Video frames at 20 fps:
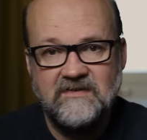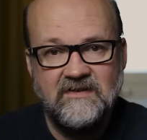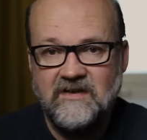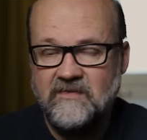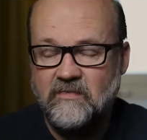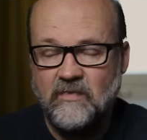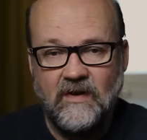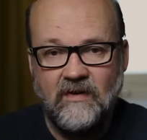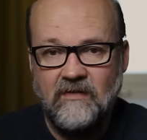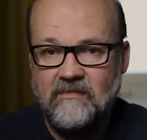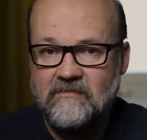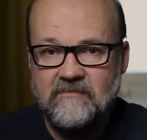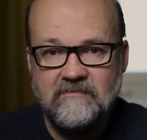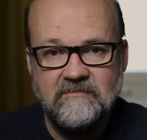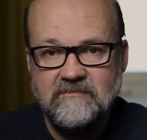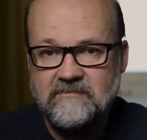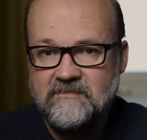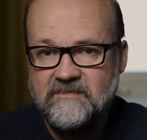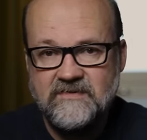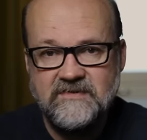it will
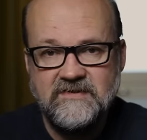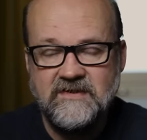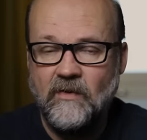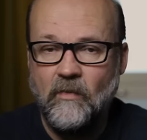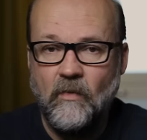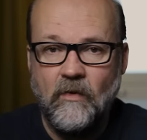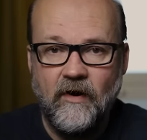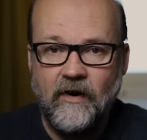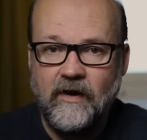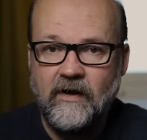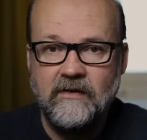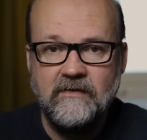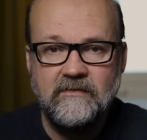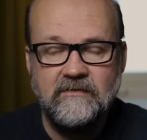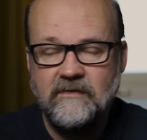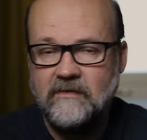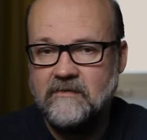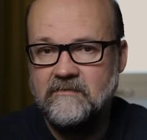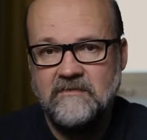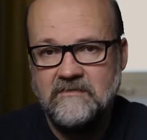still work.
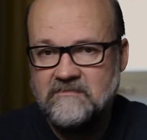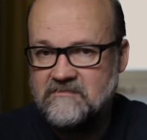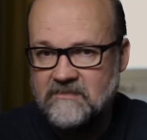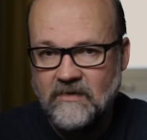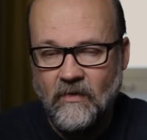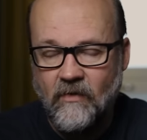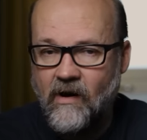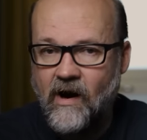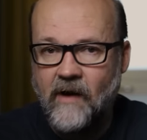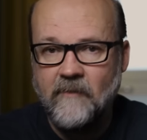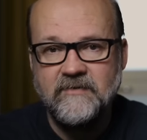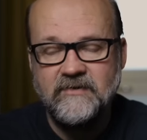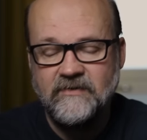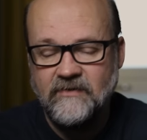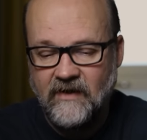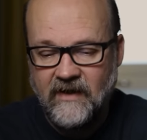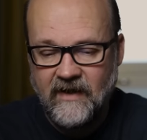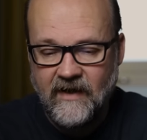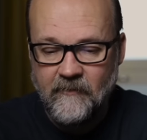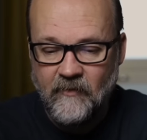No, no harm to the
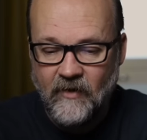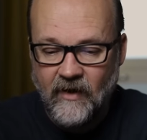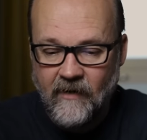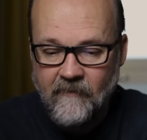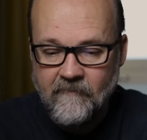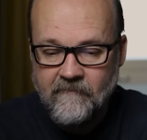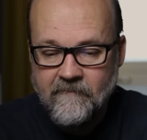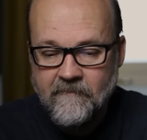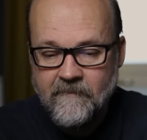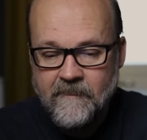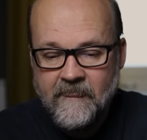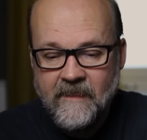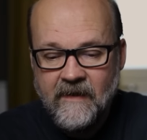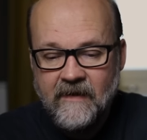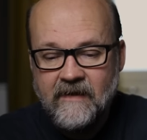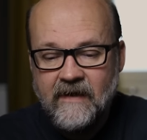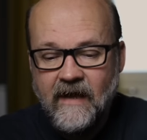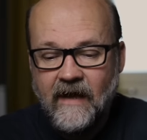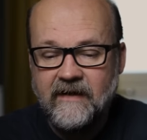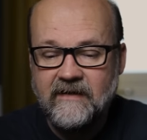camera
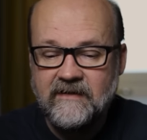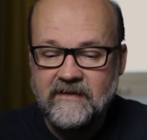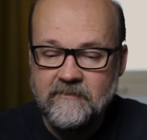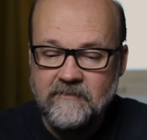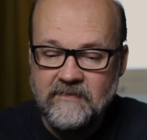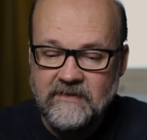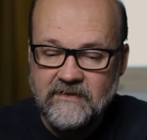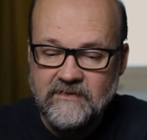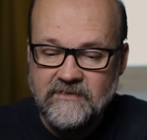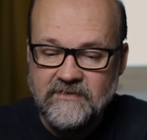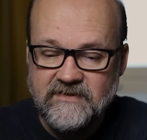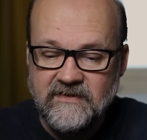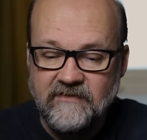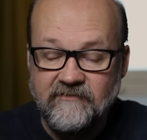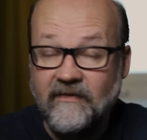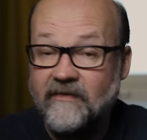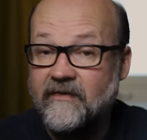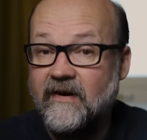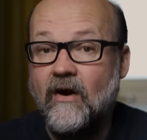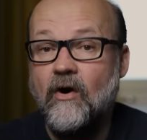and it can be used in
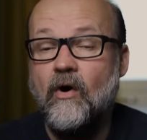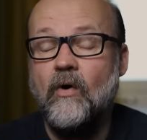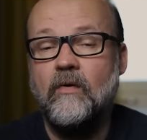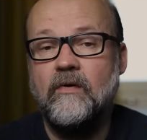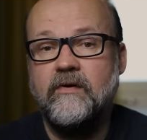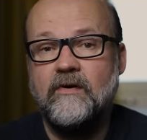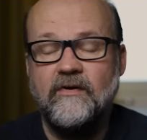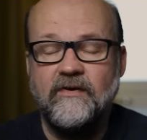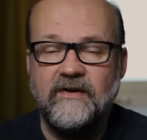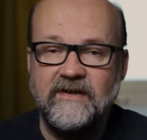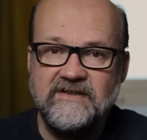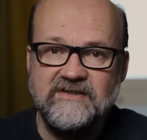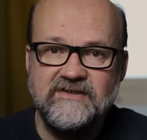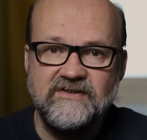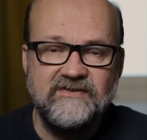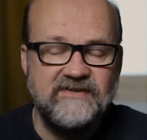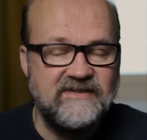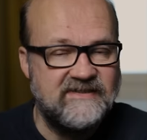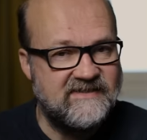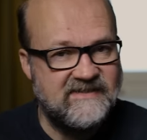very cold
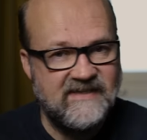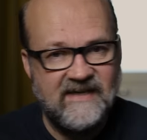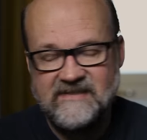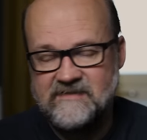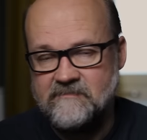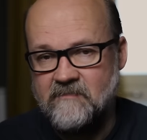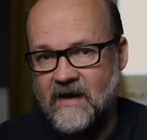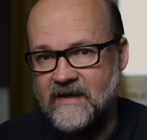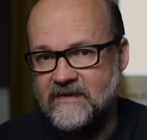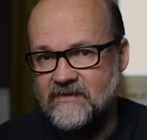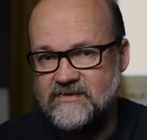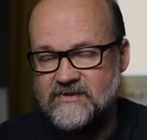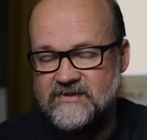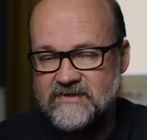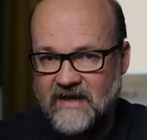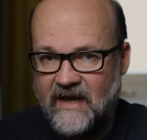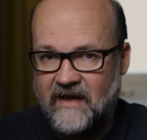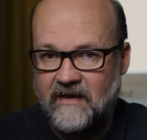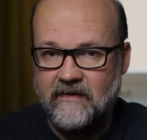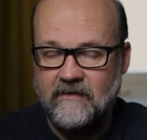conditions. It says minus
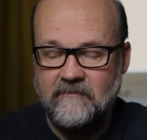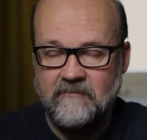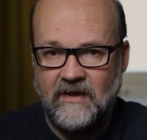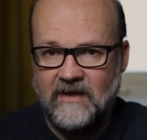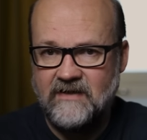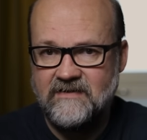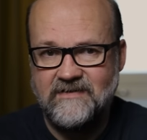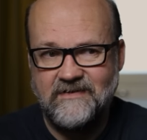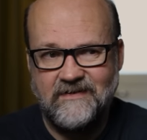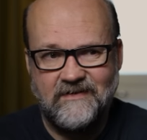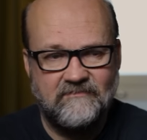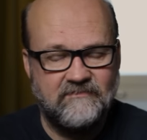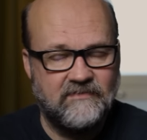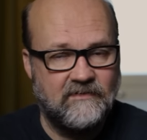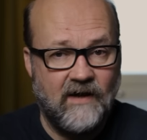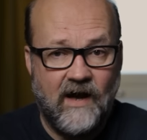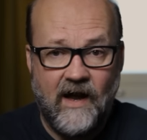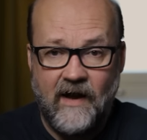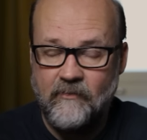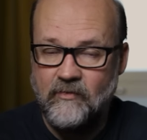10, but uh,
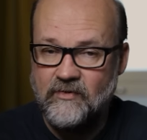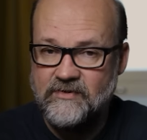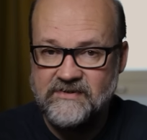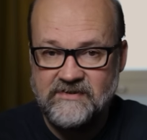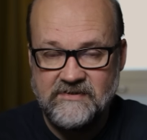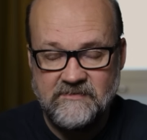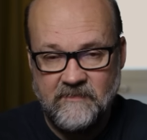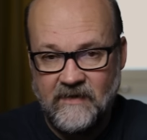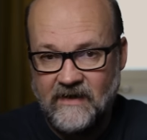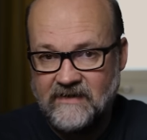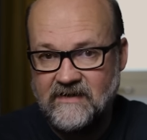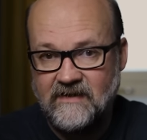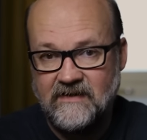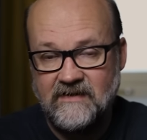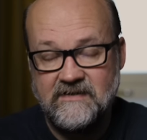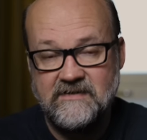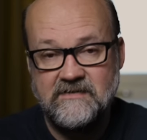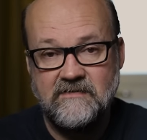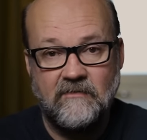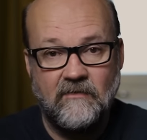I would suspect that
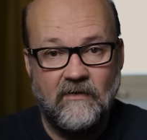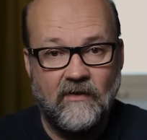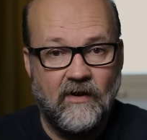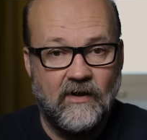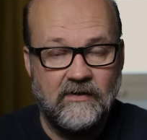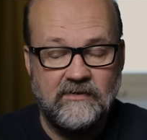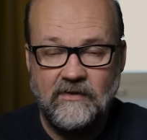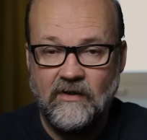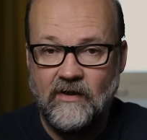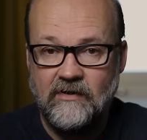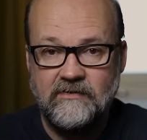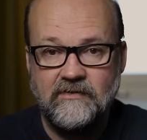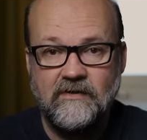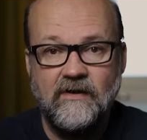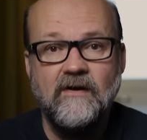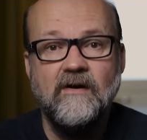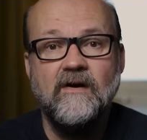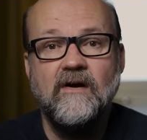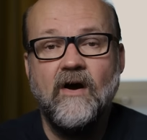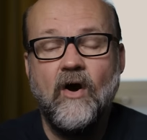it's a lot, lot
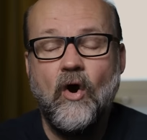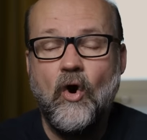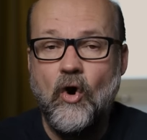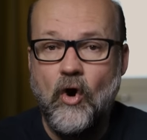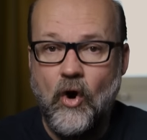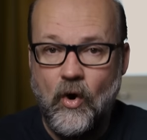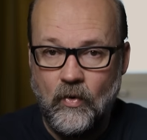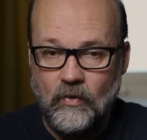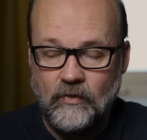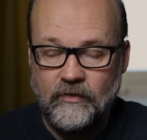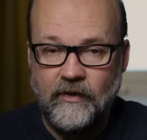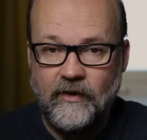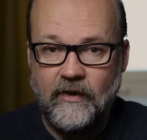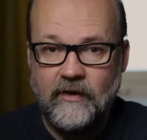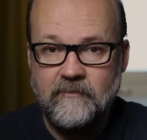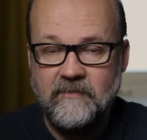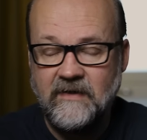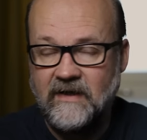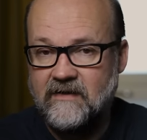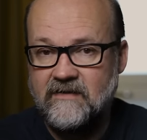
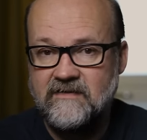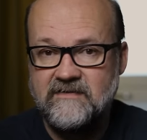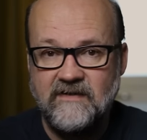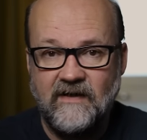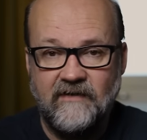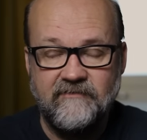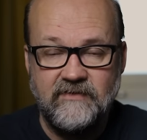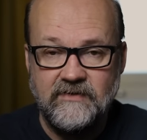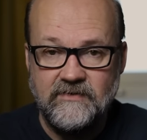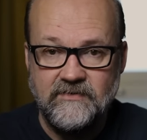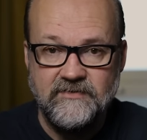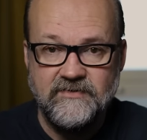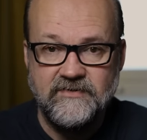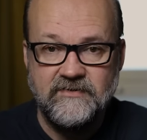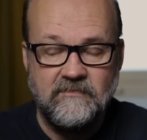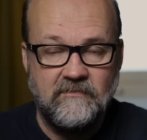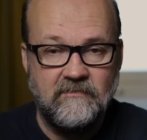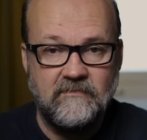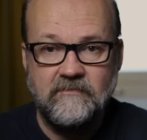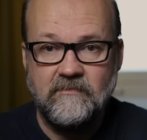colder because I've used
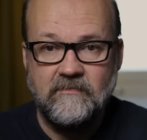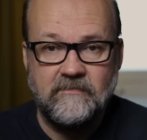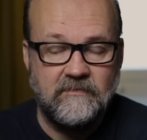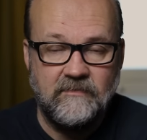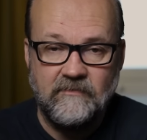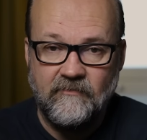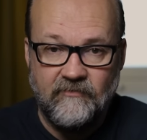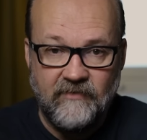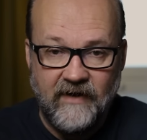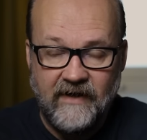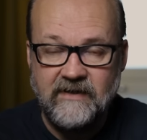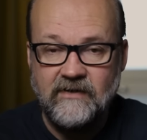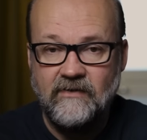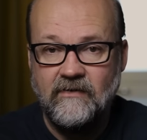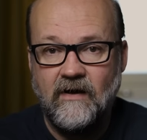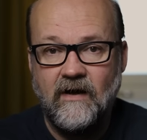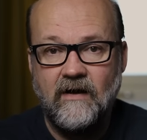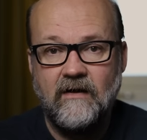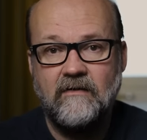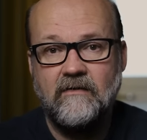
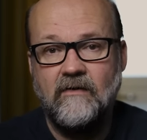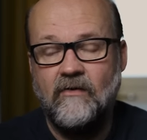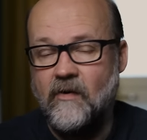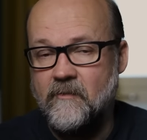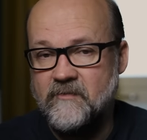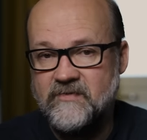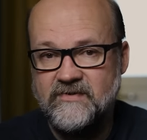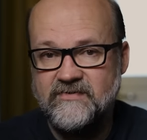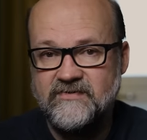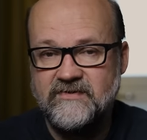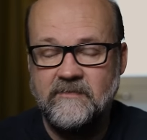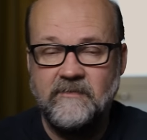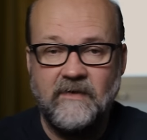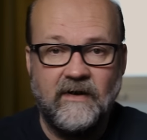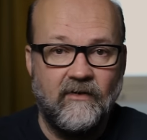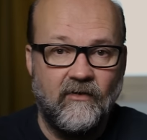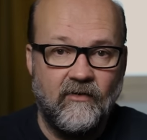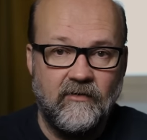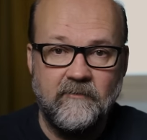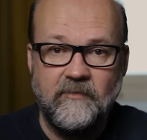regular OM system
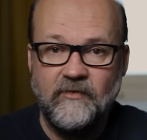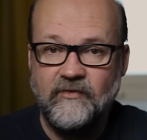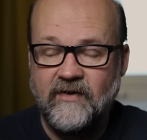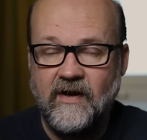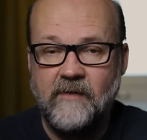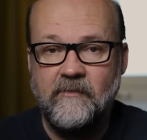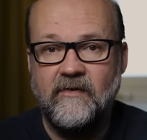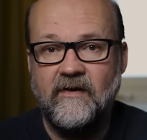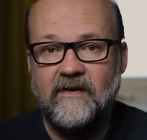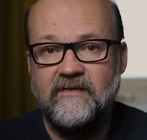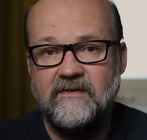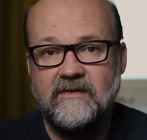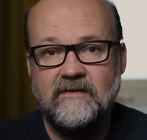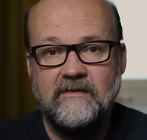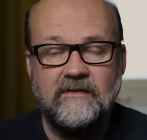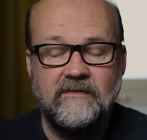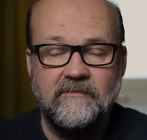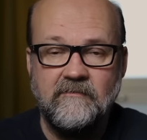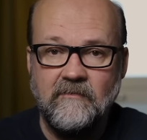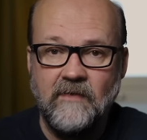and Olympus cameras in,
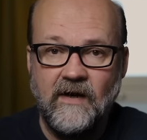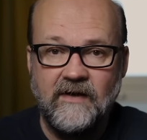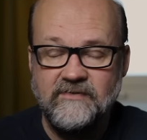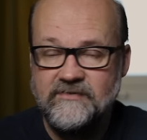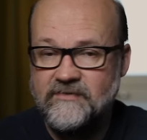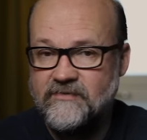in minus